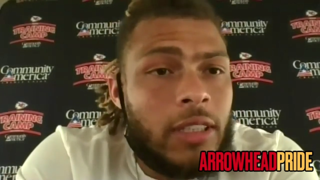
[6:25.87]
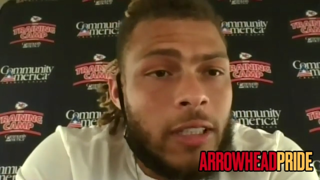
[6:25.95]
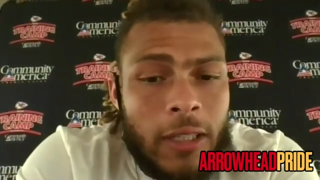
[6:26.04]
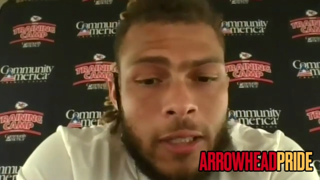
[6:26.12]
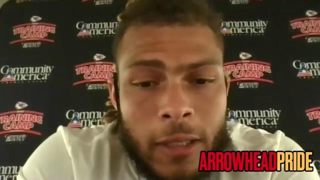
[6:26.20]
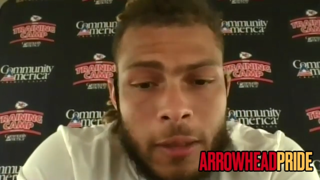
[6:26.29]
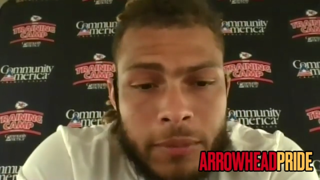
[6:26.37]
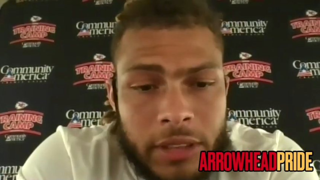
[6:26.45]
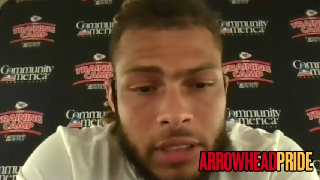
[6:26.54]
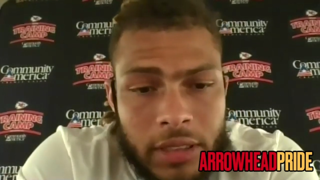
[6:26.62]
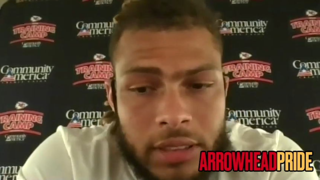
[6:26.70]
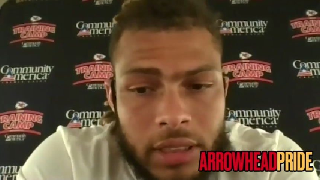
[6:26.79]
um,
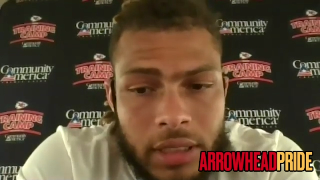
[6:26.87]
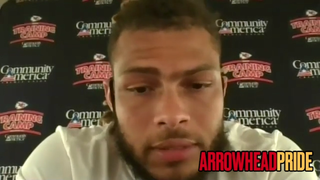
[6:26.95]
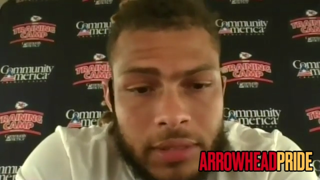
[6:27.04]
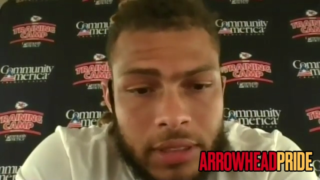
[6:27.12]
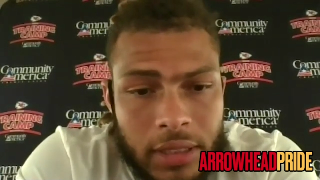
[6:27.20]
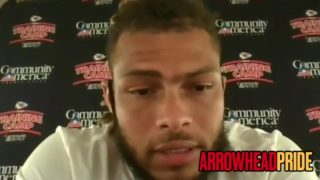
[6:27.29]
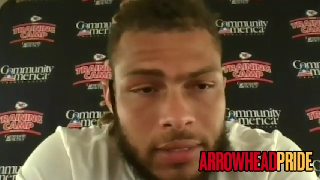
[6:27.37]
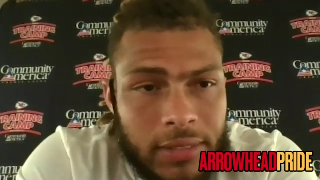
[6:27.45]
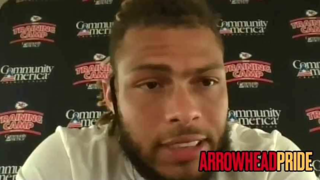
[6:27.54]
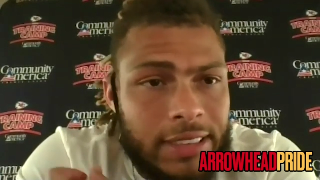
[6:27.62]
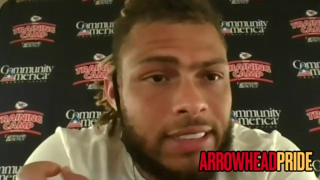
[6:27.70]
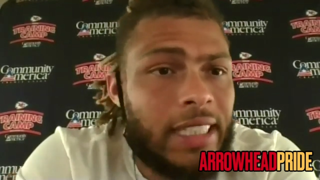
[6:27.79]
to, to, to,
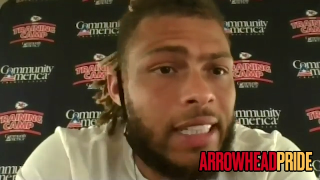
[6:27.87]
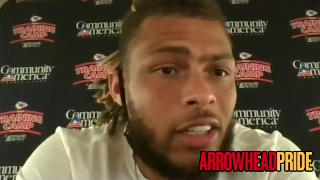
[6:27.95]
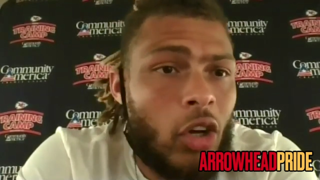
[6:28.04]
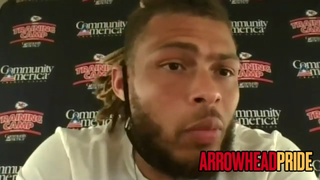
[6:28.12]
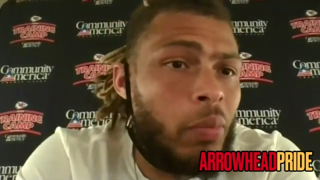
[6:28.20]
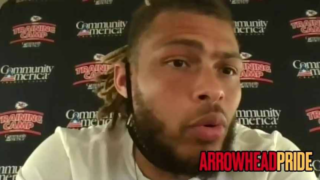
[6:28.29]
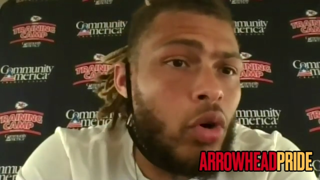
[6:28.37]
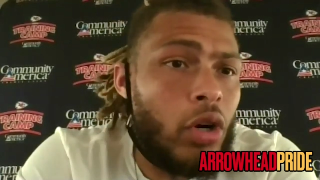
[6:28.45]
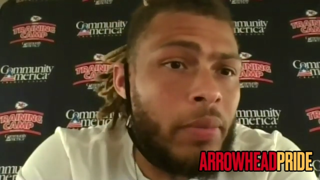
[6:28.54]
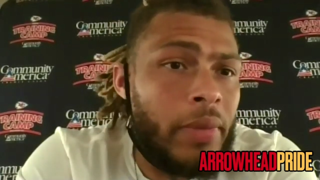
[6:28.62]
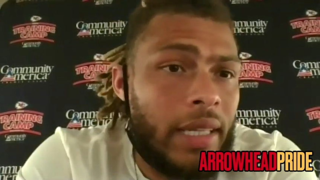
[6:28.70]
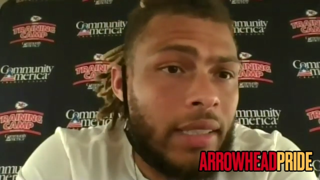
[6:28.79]
to, sit in on
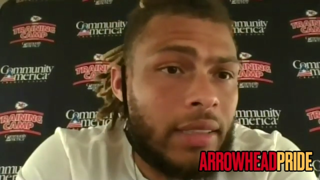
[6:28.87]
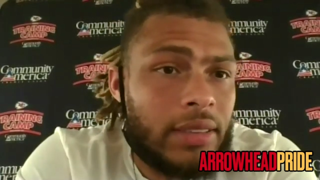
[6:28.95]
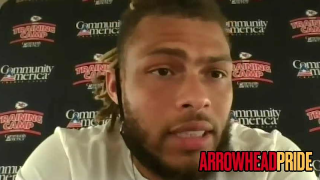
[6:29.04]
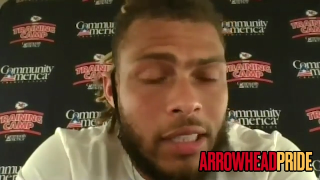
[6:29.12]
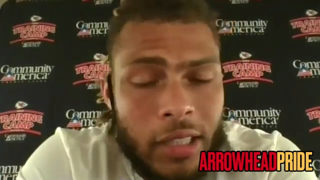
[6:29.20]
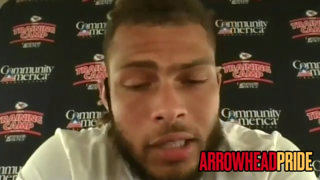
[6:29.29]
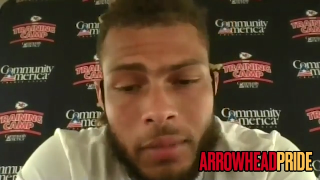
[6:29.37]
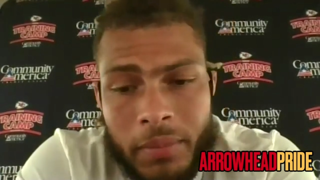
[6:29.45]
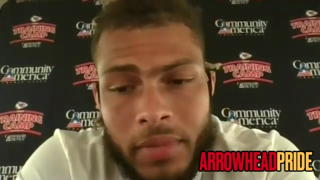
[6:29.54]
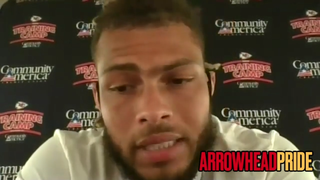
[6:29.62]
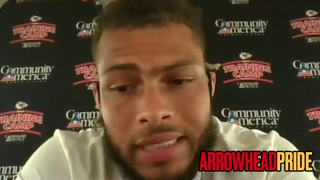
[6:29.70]
board meetings, um,